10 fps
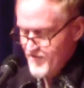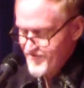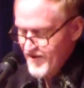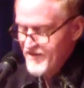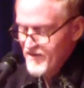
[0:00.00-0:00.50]

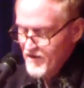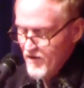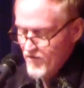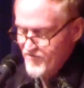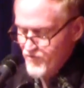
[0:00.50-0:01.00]
finding
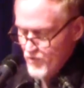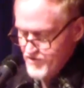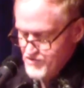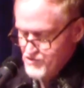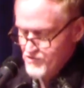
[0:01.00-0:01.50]
our
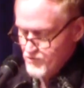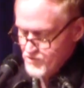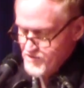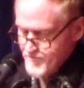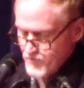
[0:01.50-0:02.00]
voice
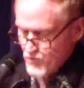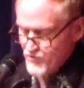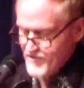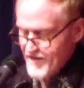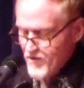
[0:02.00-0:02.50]

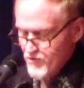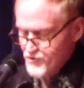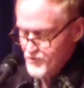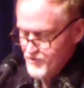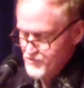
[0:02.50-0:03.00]
resembles that
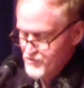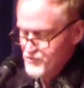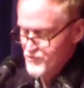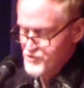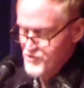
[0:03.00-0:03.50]
arduous
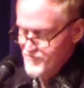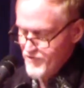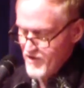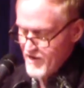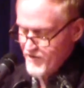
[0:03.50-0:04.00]
search
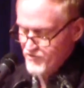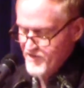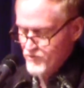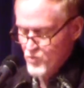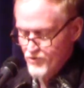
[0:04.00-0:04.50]
for the Nile's
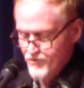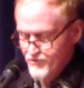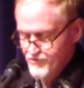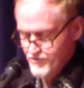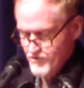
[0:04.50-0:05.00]

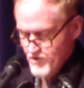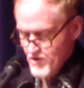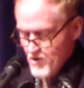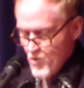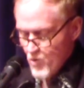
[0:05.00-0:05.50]
headwaters,
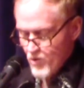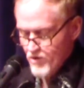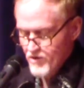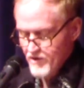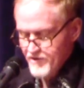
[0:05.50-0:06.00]

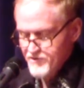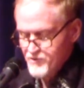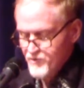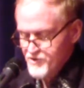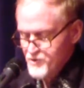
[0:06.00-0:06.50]
or, to
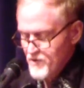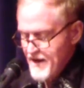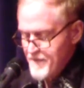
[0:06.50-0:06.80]
switch to a